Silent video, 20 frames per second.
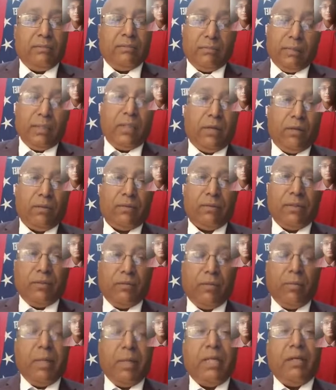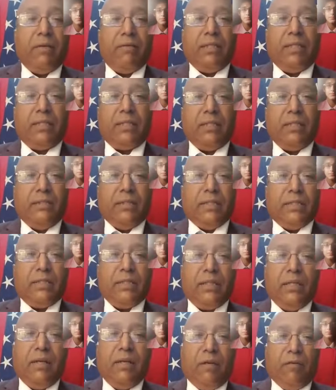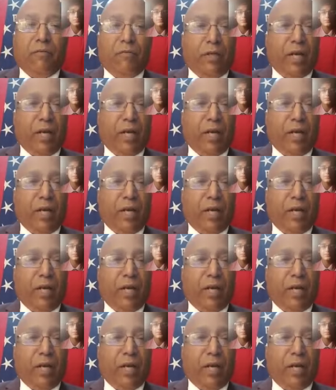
the remainder of the series. Virat